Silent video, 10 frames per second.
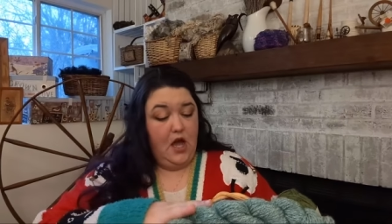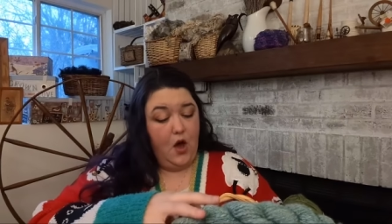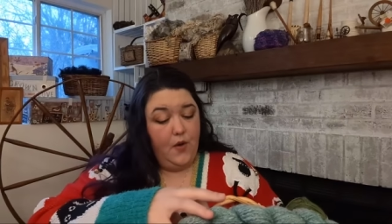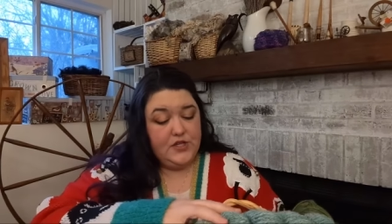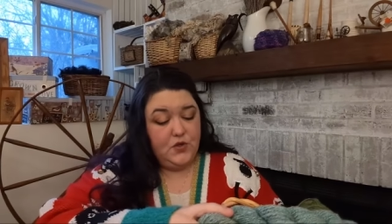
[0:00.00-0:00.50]

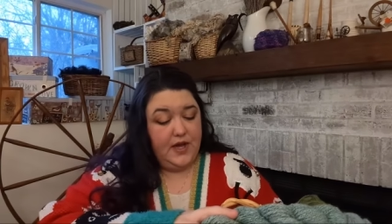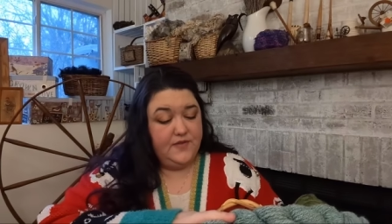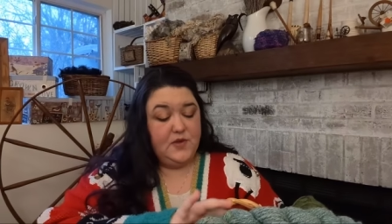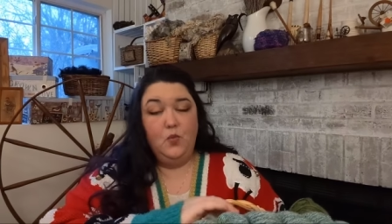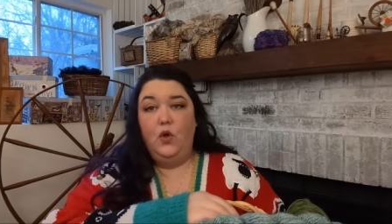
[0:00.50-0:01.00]
Oh, I do
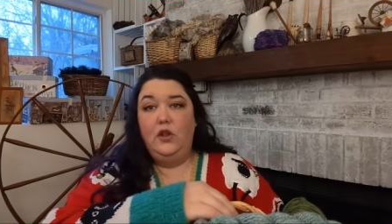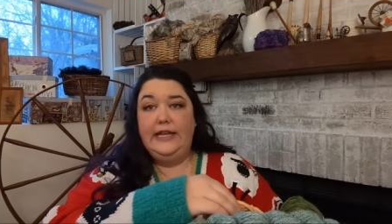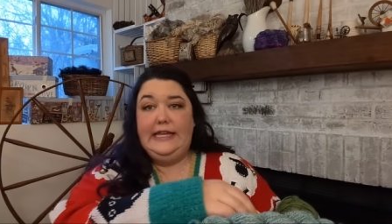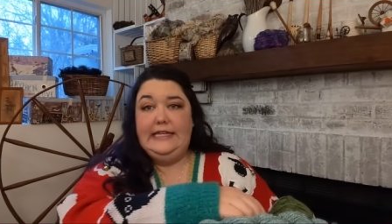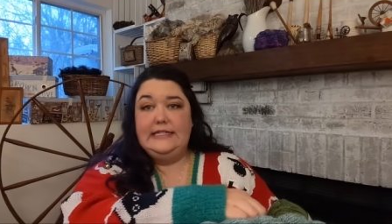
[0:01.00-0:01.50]
have some Wool
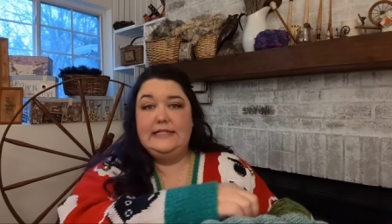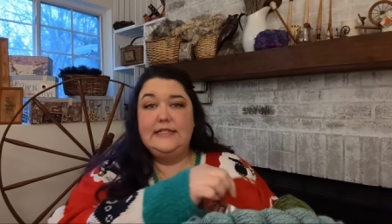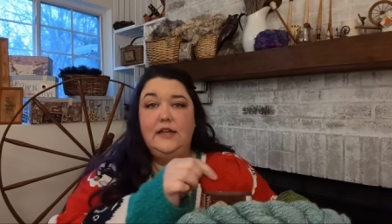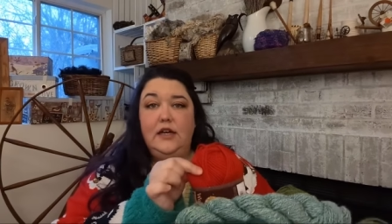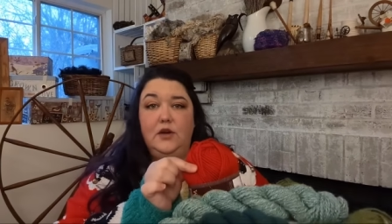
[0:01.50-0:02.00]

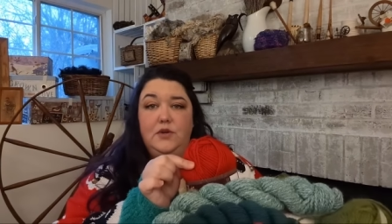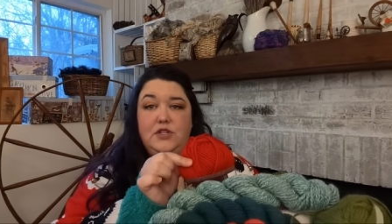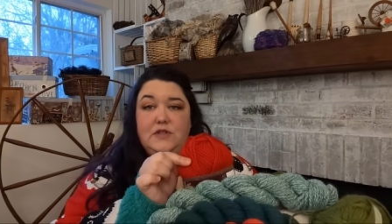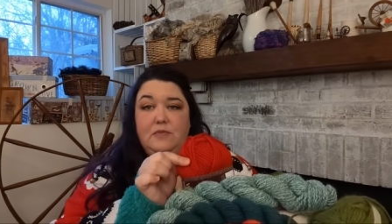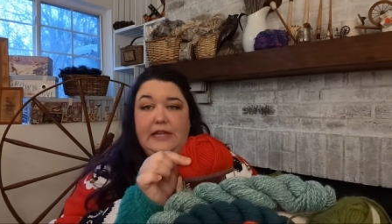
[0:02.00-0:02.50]
Ease, which
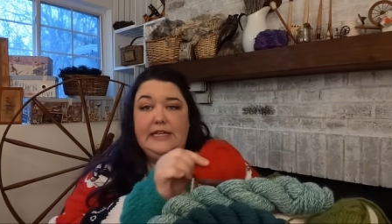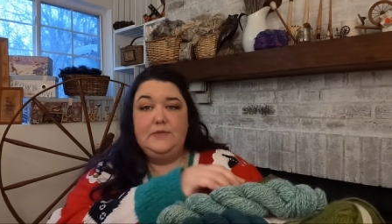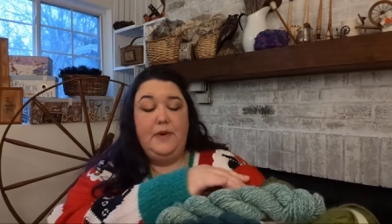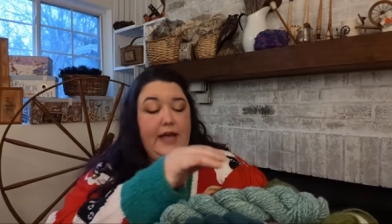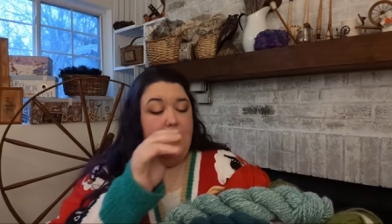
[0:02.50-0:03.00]
is a
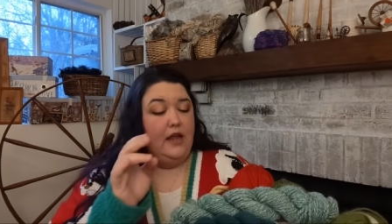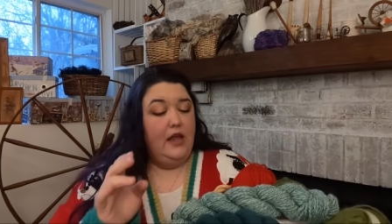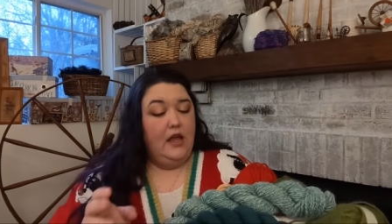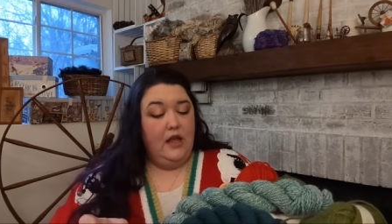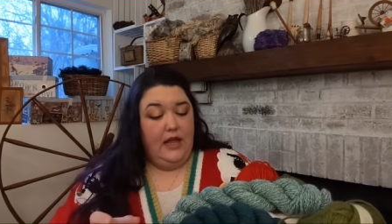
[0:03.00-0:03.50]
blend. But
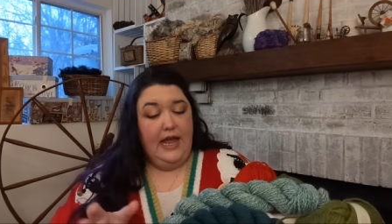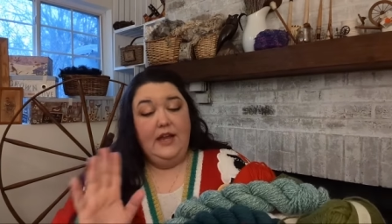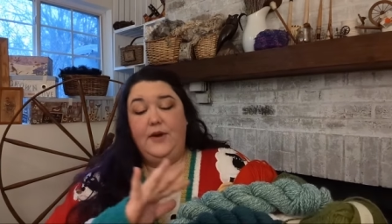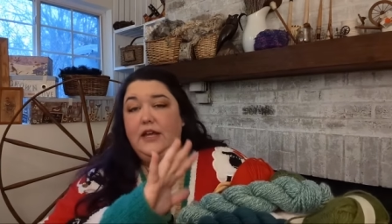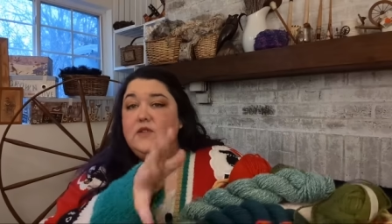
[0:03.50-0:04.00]

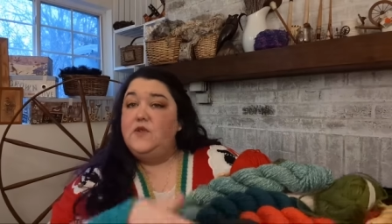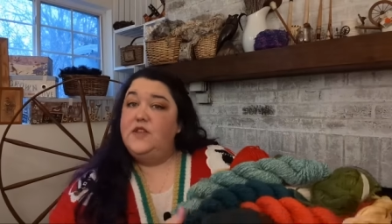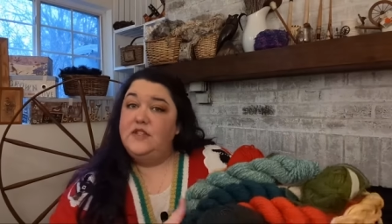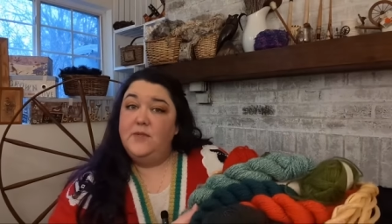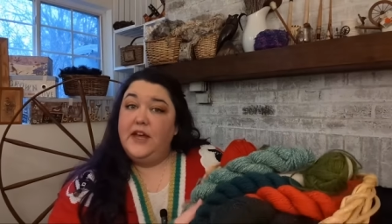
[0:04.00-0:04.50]
anyway, so
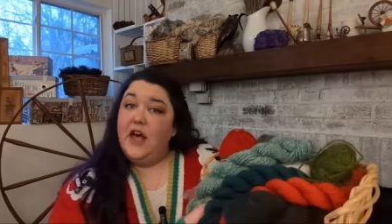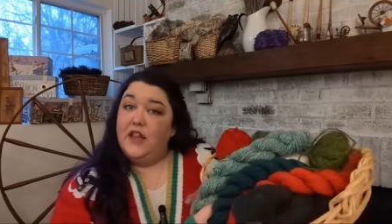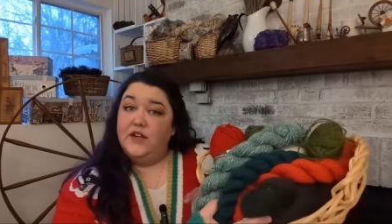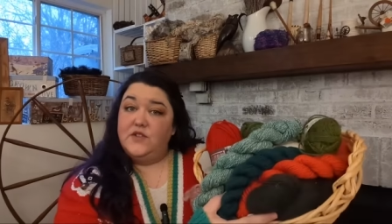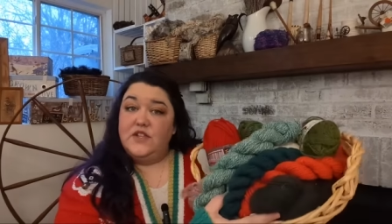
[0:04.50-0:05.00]
these are my
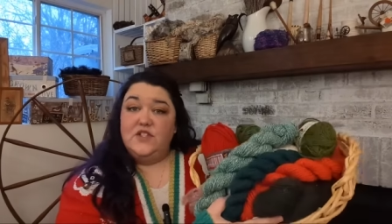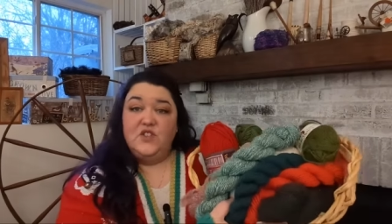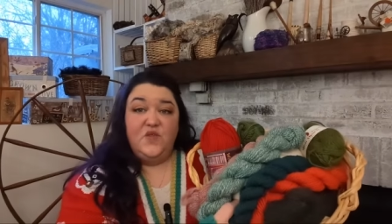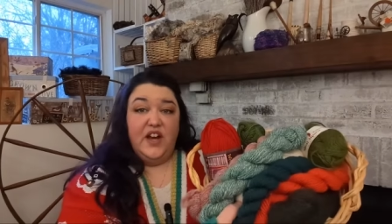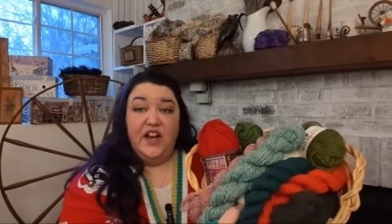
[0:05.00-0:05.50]
colors. It's
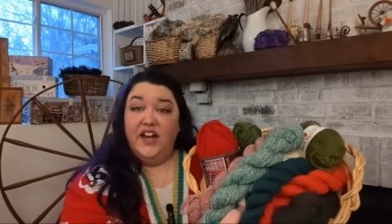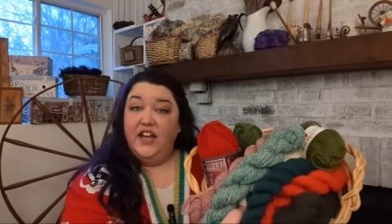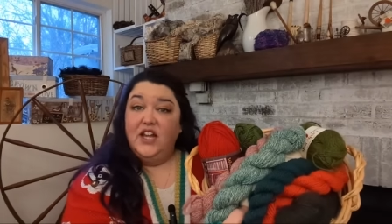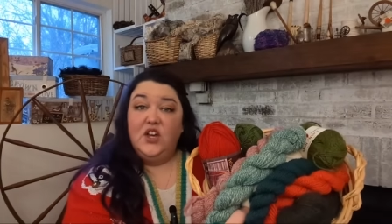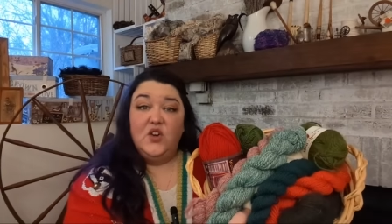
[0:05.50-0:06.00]
just
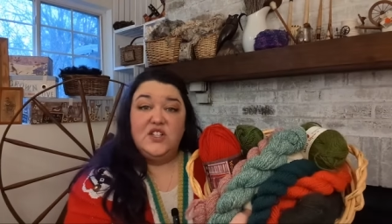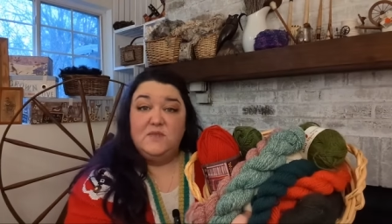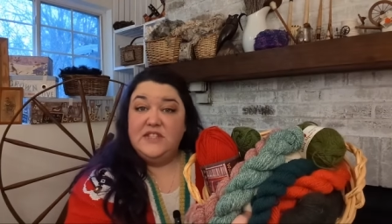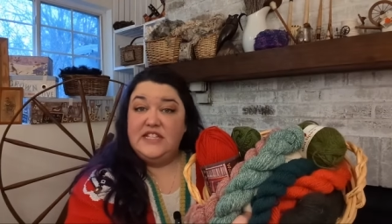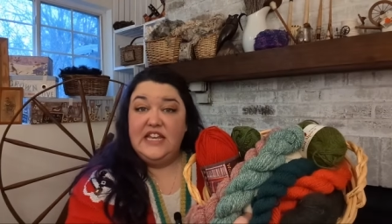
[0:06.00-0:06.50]
very
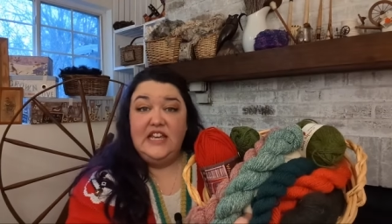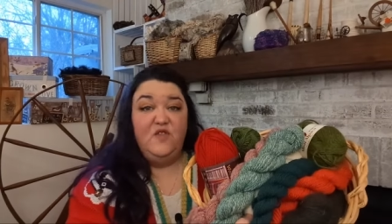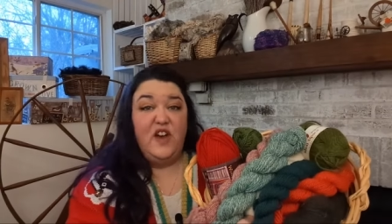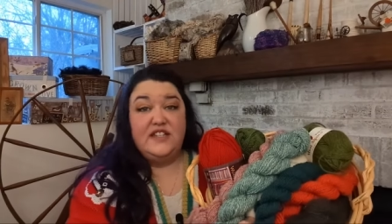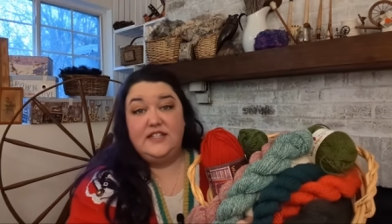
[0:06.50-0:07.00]
Christmassy,
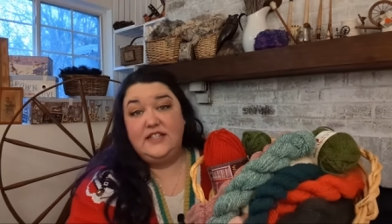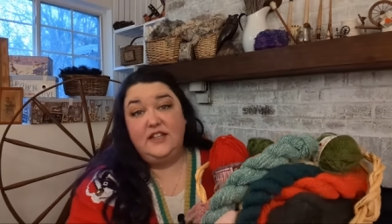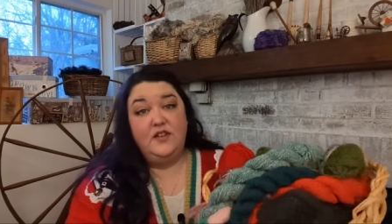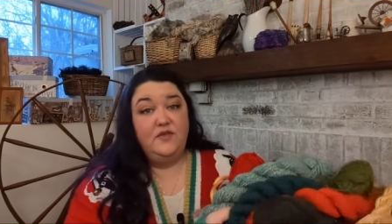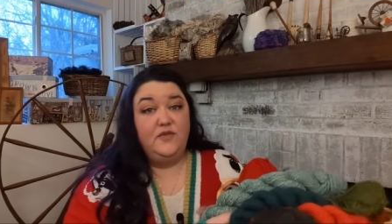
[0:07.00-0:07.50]

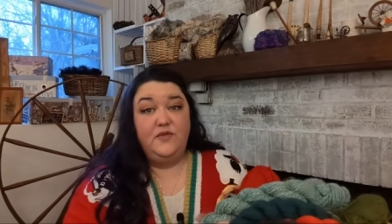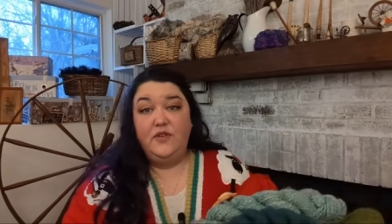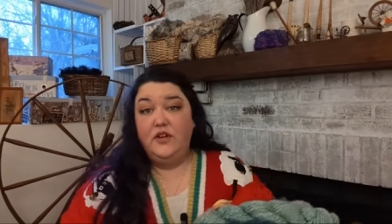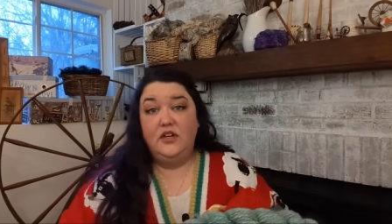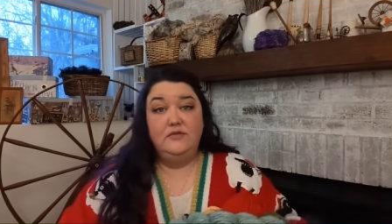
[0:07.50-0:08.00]
festive,
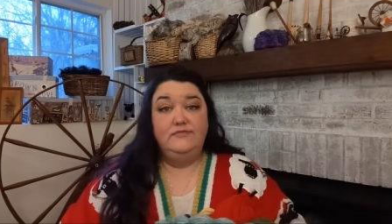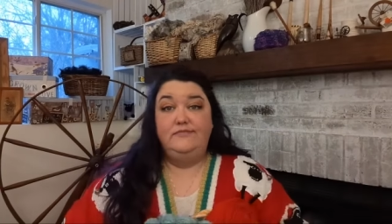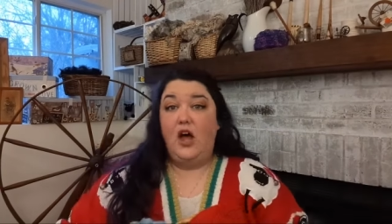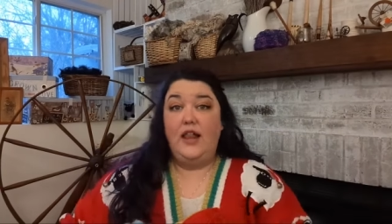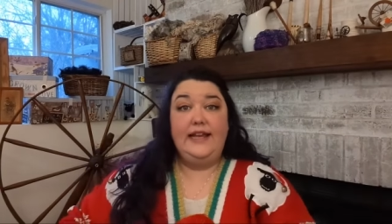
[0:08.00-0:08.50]

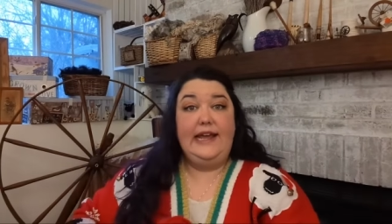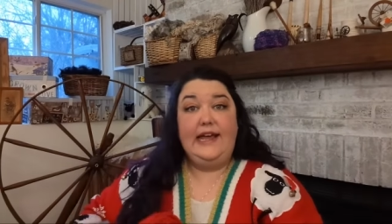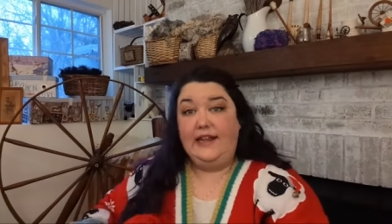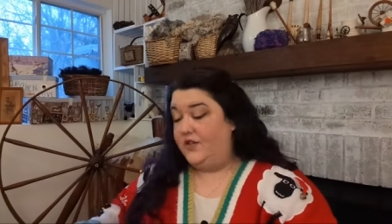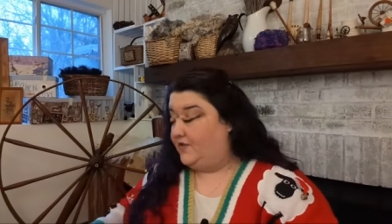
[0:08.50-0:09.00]
holiday
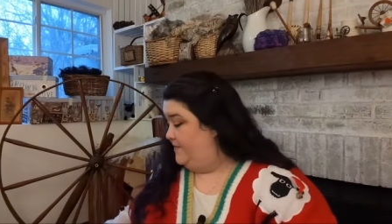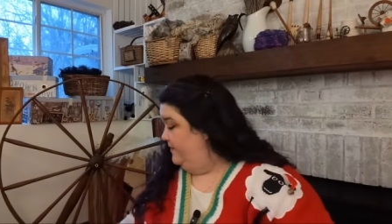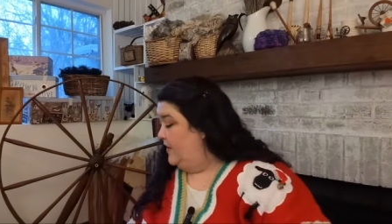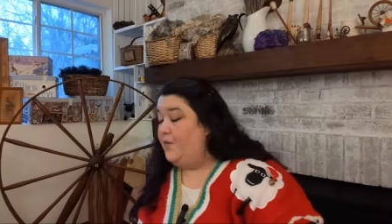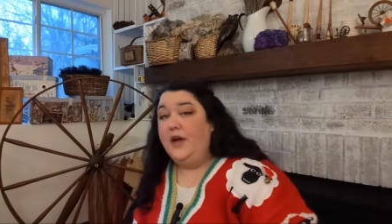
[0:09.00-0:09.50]
colors.
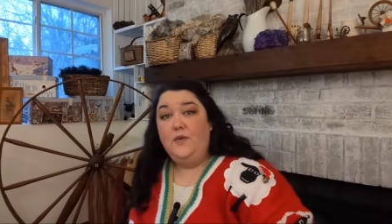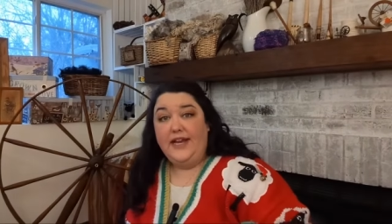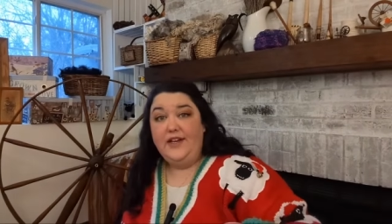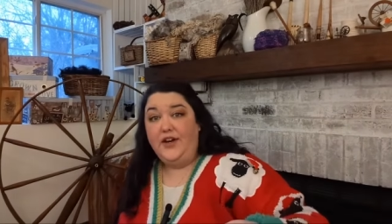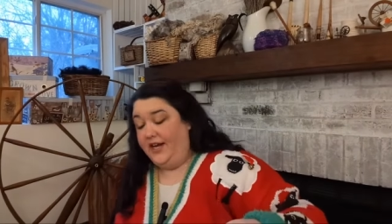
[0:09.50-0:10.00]
Red,
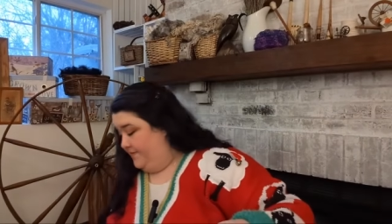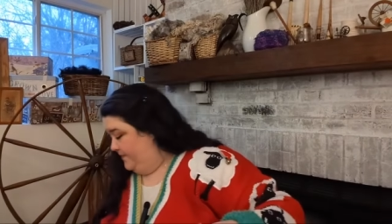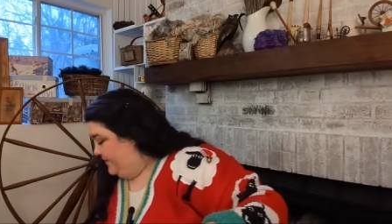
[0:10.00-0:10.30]
white, and green.